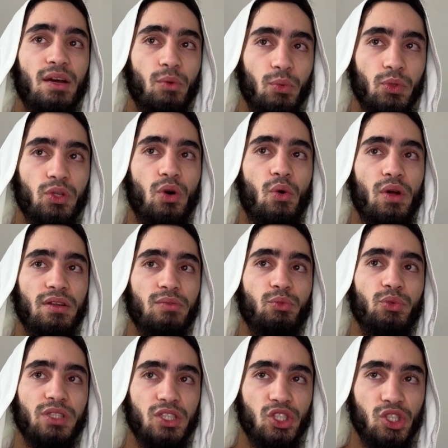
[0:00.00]
Now we will go and
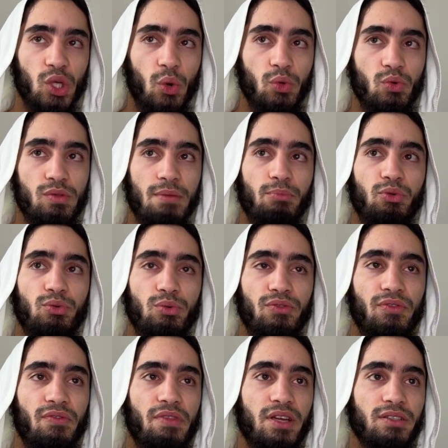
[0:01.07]
we'll show you the
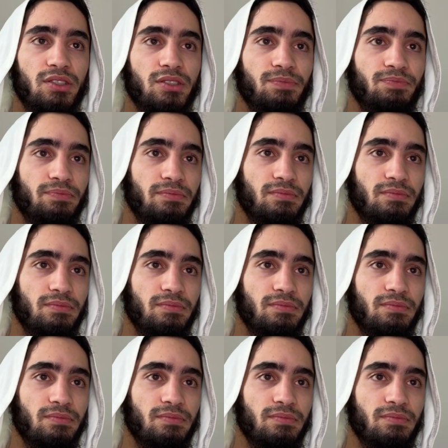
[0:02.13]
proof of this.